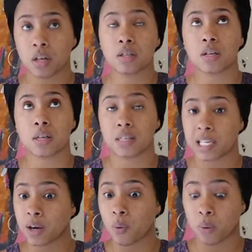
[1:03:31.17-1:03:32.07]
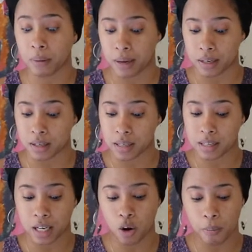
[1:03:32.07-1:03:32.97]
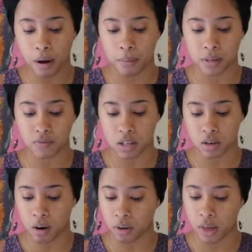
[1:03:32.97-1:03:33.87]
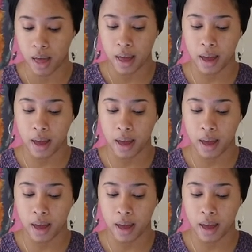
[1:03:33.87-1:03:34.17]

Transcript: look to the single women, to the single moms of this earth,